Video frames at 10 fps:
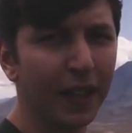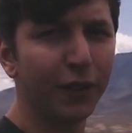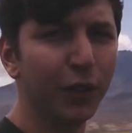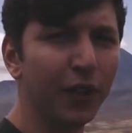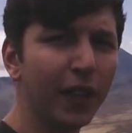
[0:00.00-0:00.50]

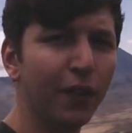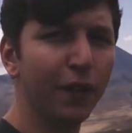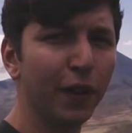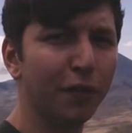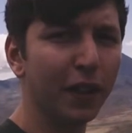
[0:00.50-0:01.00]
If you did,
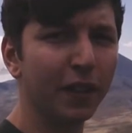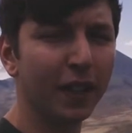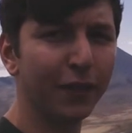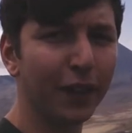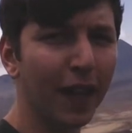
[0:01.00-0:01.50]
feel free to
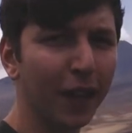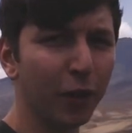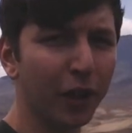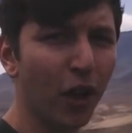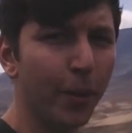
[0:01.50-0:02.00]
leave a like
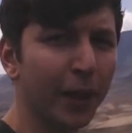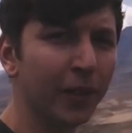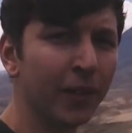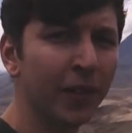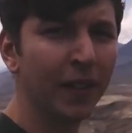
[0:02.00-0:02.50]
or a
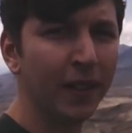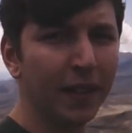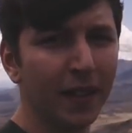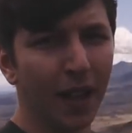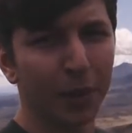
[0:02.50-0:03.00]
comment.
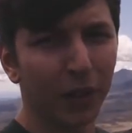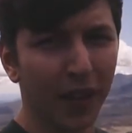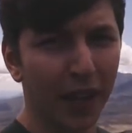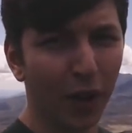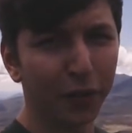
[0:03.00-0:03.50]
I'm going
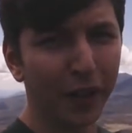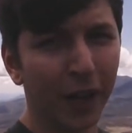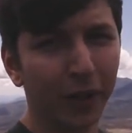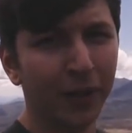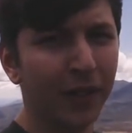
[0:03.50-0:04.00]
to head off
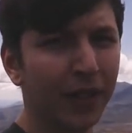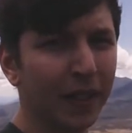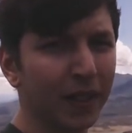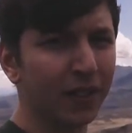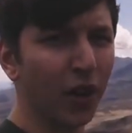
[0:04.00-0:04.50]
now,
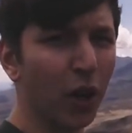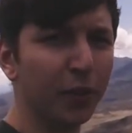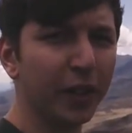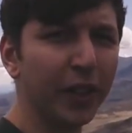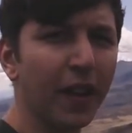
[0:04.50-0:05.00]
so
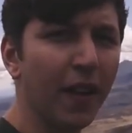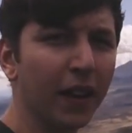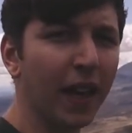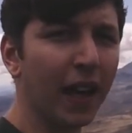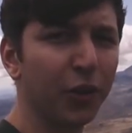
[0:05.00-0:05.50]
hopefully
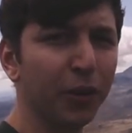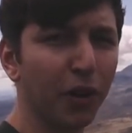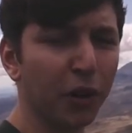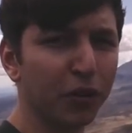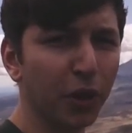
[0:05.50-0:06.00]
I'll catch you in
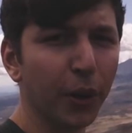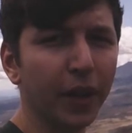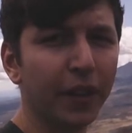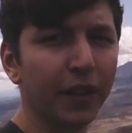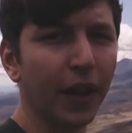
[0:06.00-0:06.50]

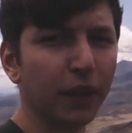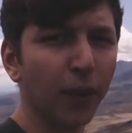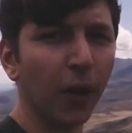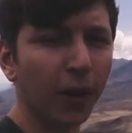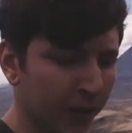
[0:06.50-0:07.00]
Rotorua in the
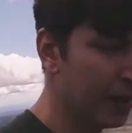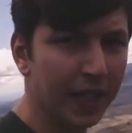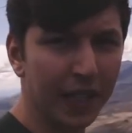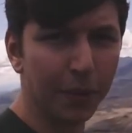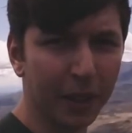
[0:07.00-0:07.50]
next vlog.
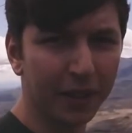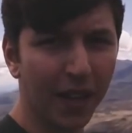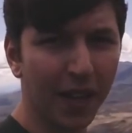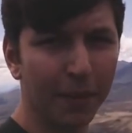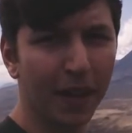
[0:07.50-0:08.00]
In the
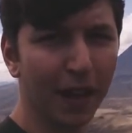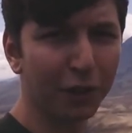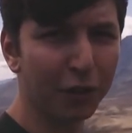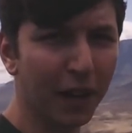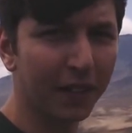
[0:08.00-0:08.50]
meantime, have
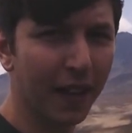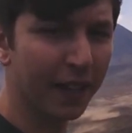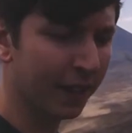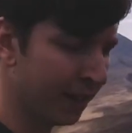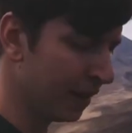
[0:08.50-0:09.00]
a great
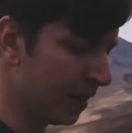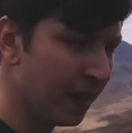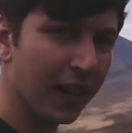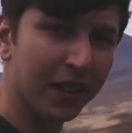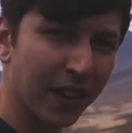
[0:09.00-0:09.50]
day
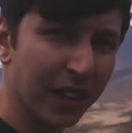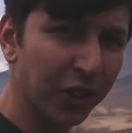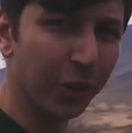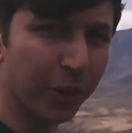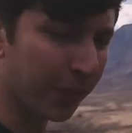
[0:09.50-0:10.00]
and stay
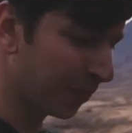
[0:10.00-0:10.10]
tuned.